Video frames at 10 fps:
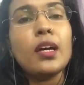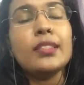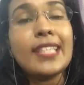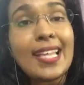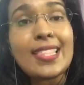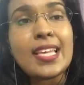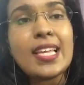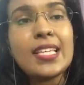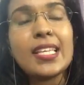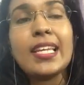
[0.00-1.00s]
death
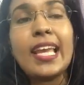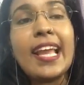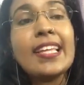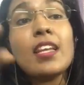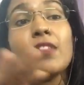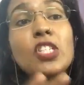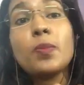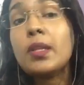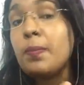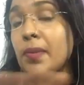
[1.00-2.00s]
is an
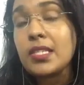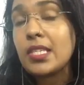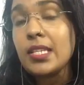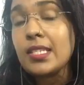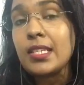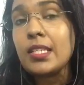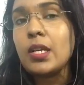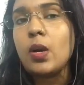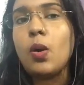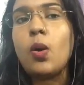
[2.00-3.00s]
inevitable presence in
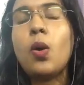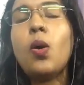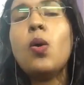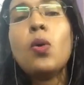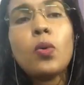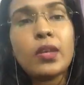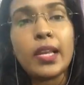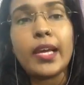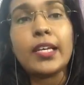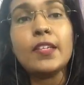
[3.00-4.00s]
all
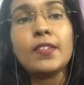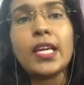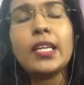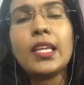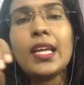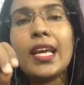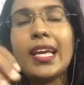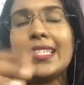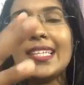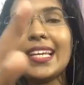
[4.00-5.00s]
lives, and
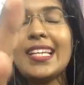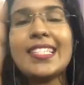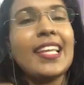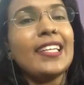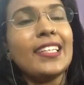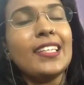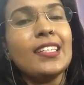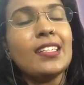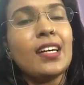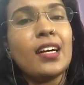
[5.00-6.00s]
it's like
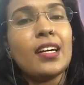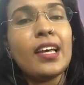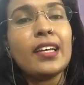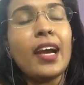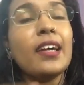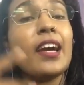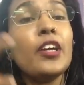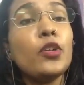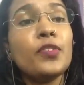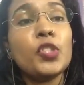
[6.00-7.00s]
a
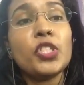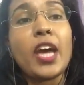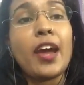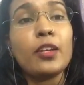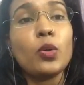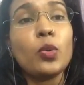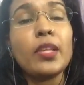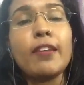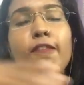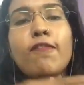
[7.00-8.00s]
kind of shadow
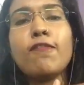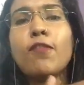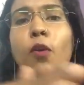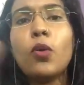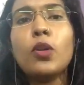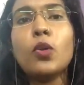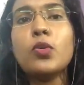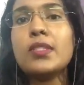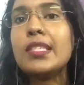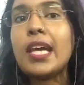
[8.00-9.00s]
that
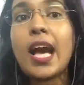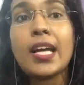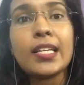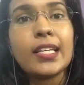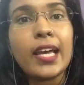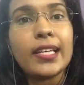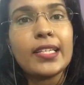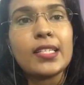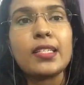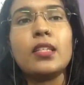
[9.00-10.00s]
follows the Aran
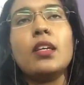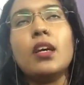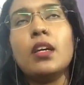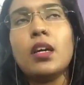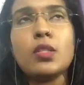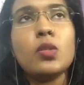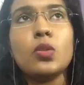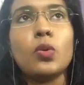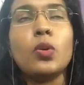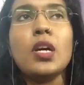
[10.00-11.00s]
Islanders. And as you
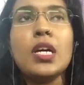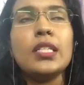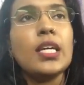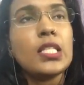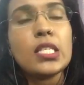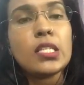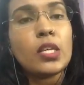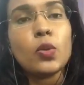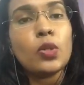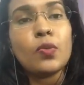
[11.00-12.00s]
know, death is a
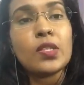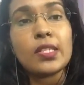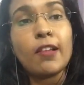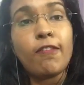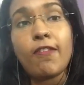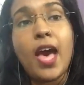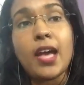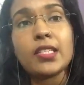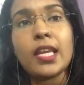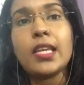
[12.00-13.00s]
universal
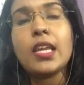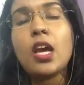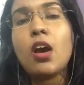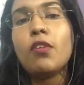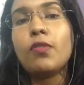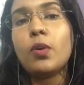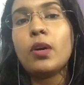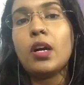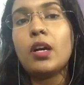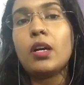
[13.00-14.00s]
fact, and for
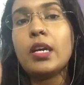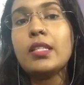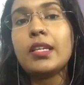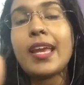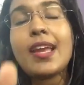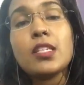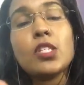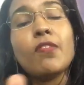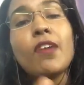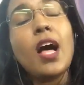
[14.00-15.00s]
in the
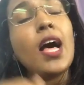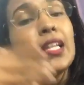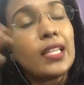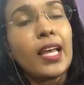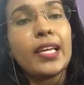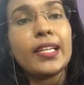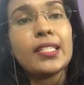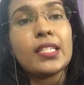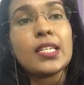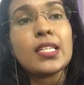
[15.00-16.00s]
case of Aran
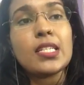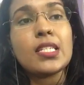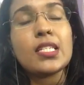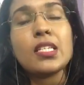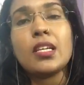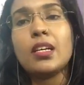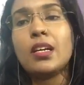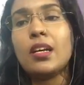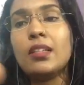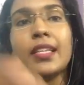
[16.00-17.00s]
Islanders,
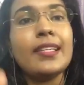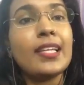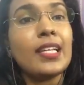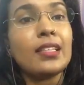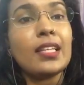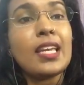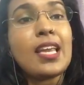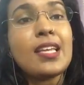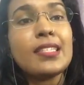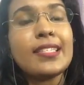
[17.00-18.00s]
the death
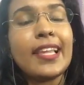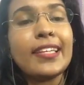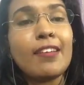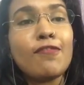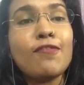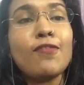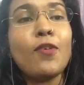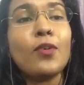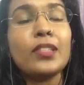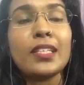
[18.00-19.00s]
is like
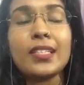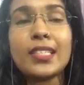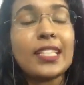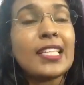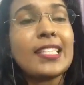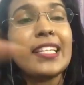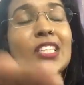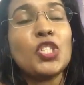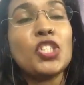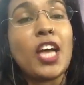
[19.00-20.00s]
a
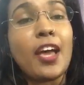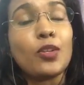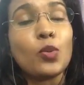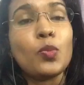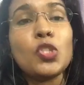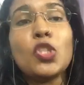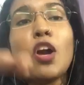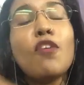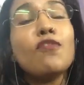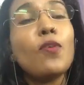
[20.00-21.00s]
shadow which
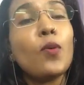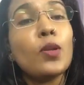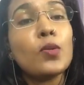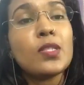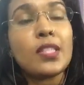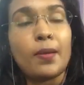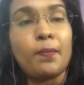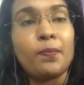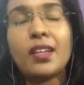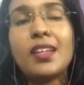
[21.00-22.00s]
follows them.
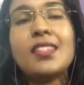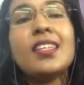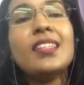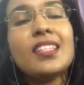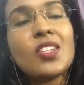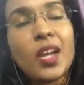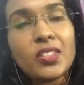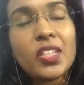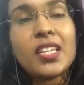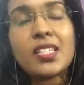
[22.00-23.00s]
See, the
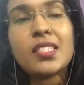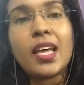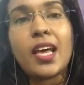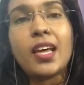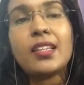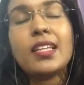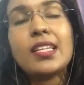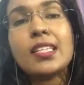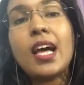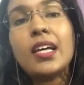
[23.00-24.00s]
tragedy is that
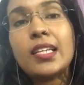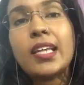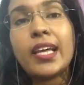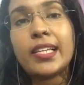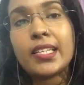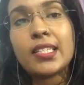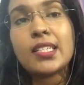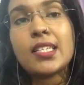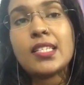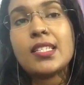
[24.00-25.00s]
these Aran
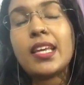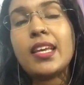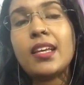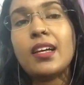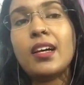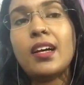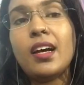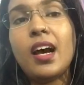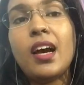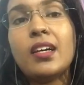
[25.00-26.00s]
Islanders, they
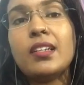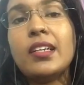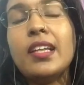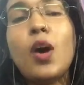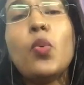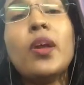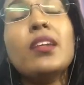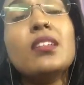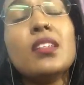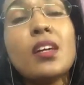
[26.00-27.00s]
are now
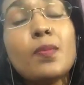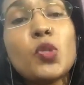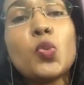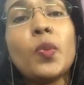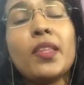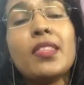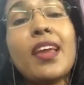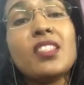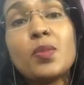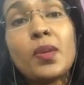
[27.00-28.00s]
in terms with the
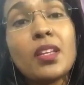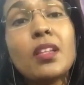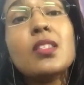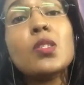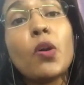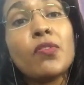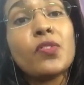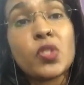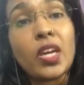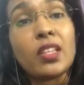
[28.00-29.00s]
experience of
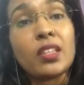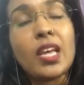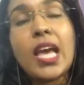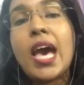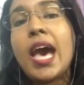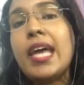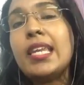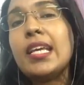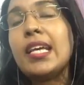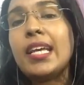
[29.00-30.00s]
death,
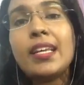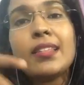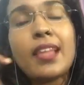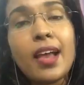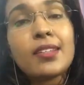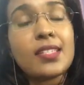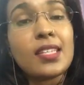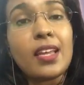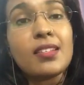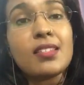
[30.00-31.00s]
and in that
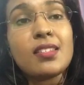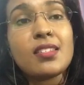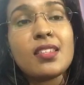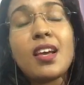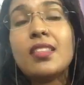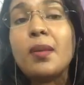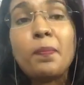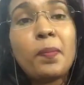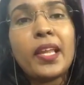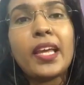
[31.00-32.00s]
sense the
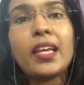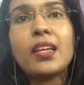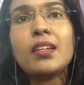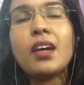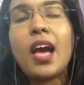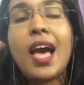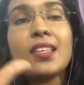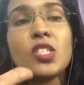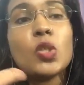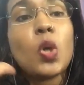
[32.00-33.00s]
play
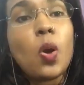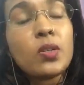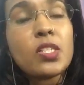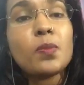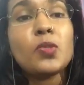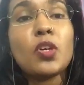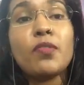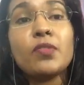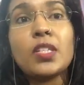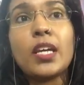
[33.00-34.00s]
has the concept
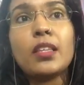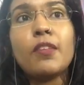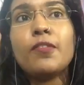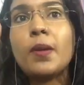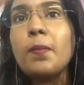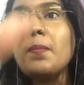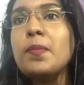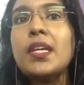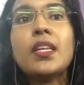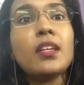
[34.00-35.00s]
of death from
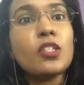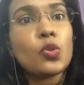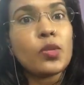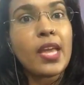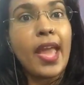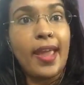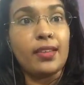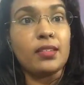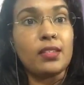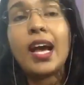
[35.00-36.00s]
beginning to the
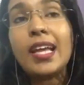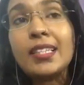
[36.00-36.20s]
end. At the